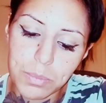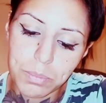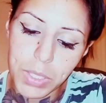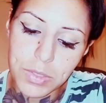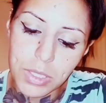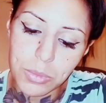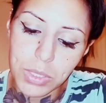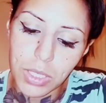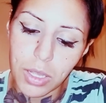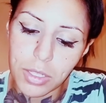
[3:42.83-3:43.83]
basically what
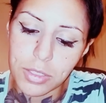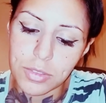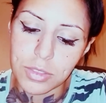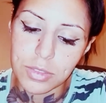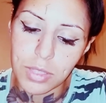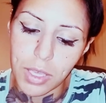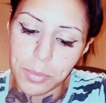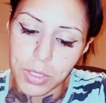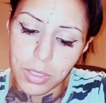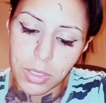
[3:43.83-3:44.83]
they call it is
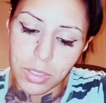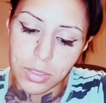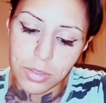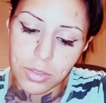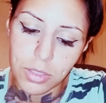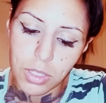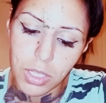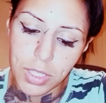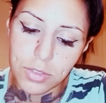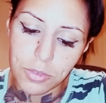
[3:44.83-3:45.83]
dysthymia, and
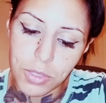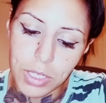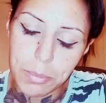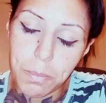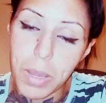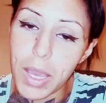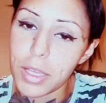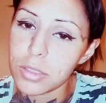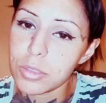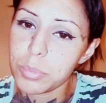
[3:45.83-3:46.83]
it's a very
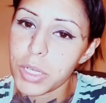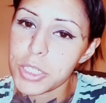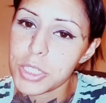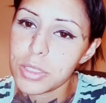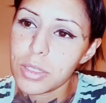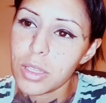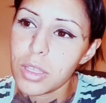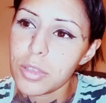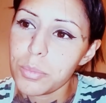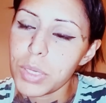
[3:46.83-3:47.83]
mild depression,
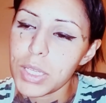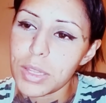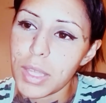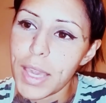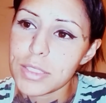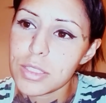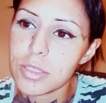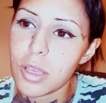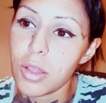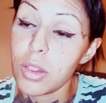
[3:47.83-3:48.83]
but it
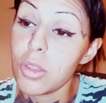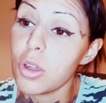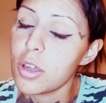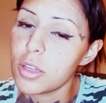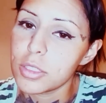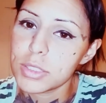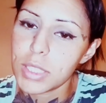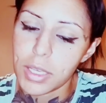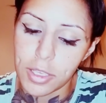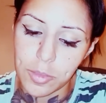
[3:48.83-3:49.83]
lasts a long
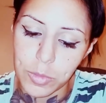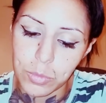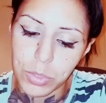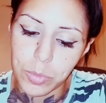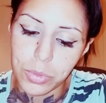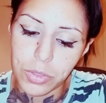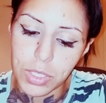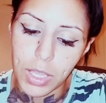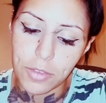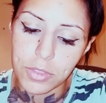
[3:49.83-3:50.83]
time, and people
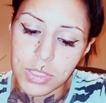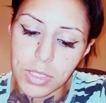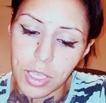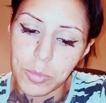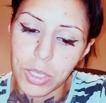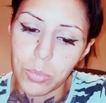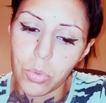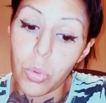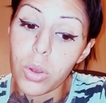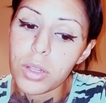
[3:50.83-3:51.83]
that have dysthymia are
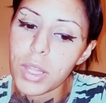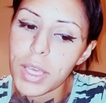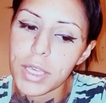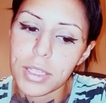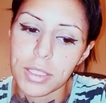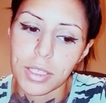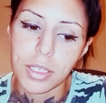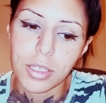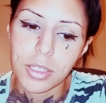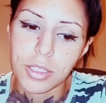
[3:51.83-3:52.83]
more likely